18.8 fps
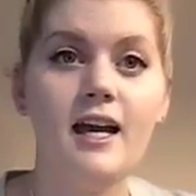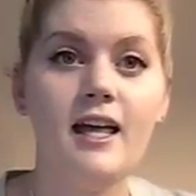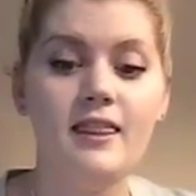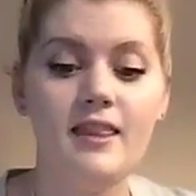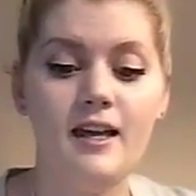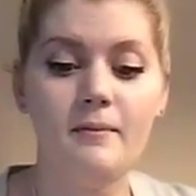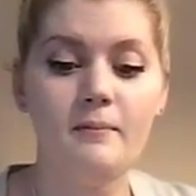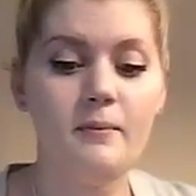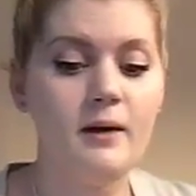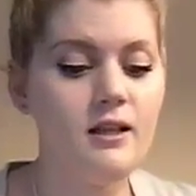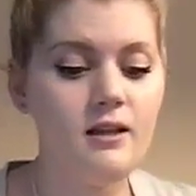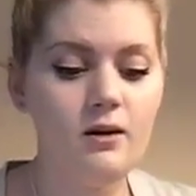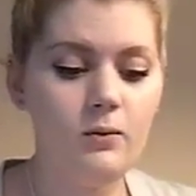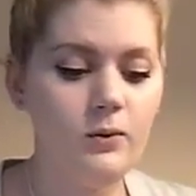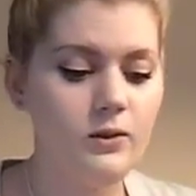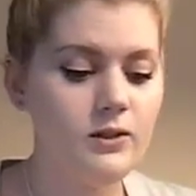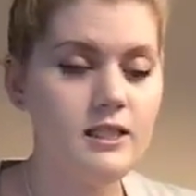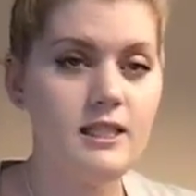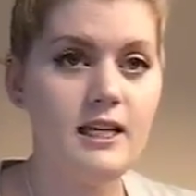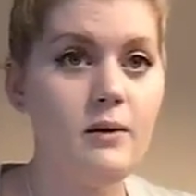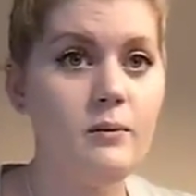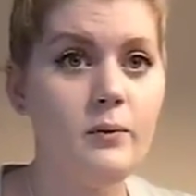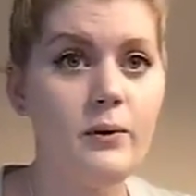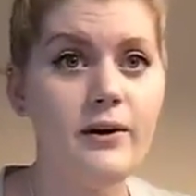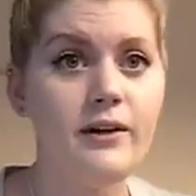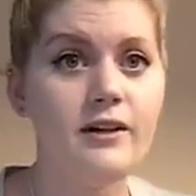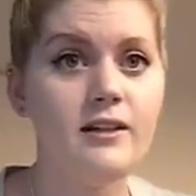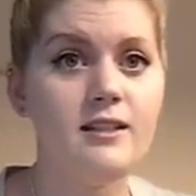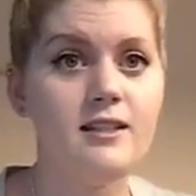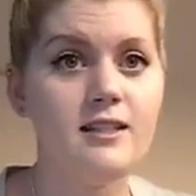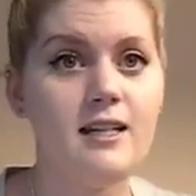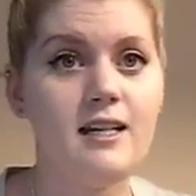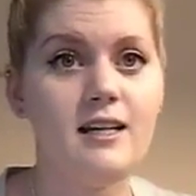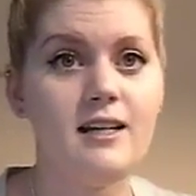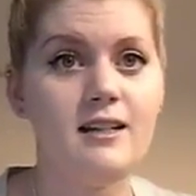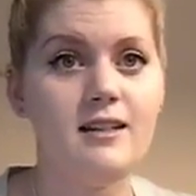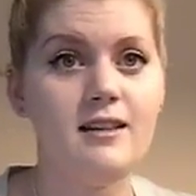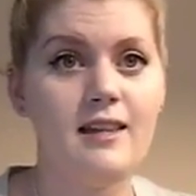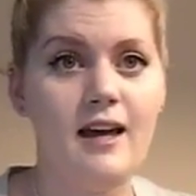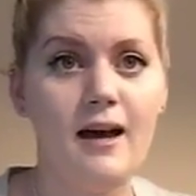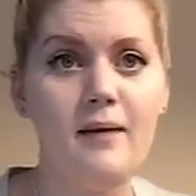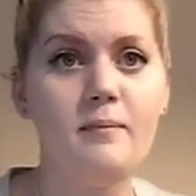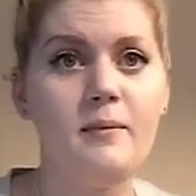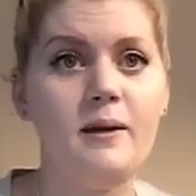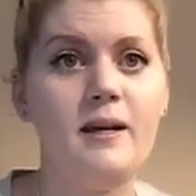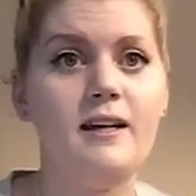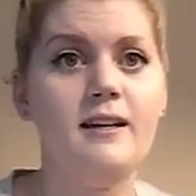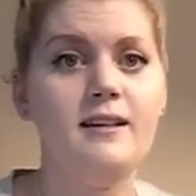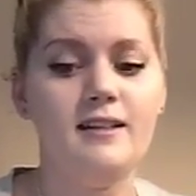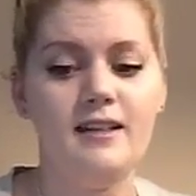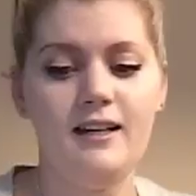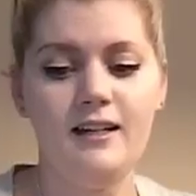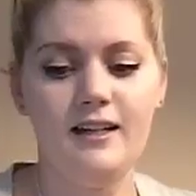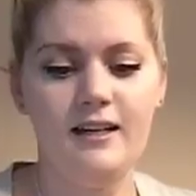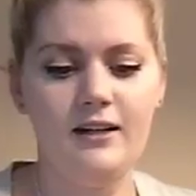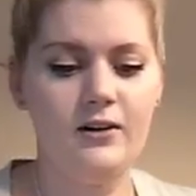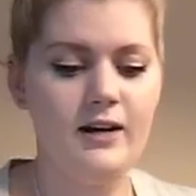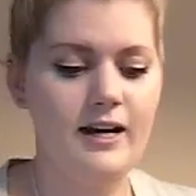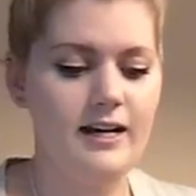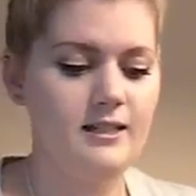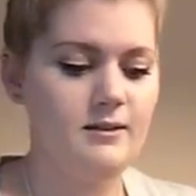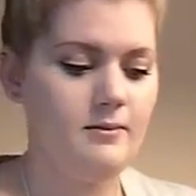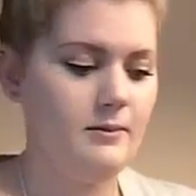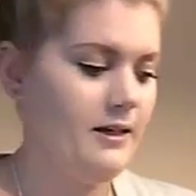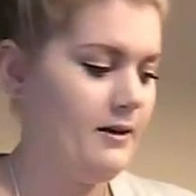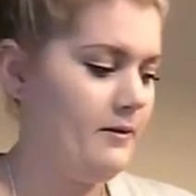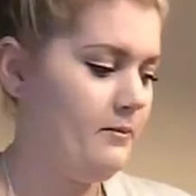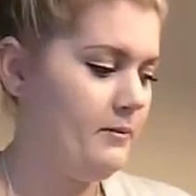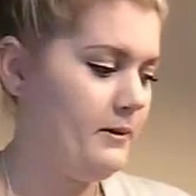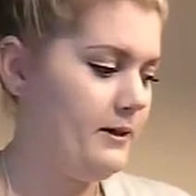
And then Bella will say words like that big and it cracks me up,